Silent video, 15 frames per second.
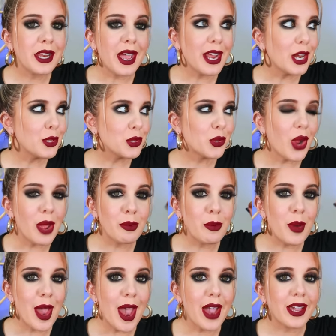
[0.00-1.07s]
I just grab a
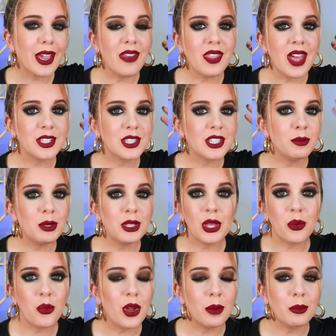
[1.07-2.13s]
pack and that's gonna be
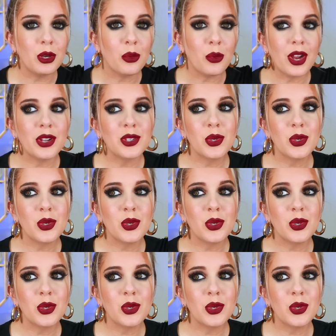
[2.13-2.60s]
like what I'm gonna wear.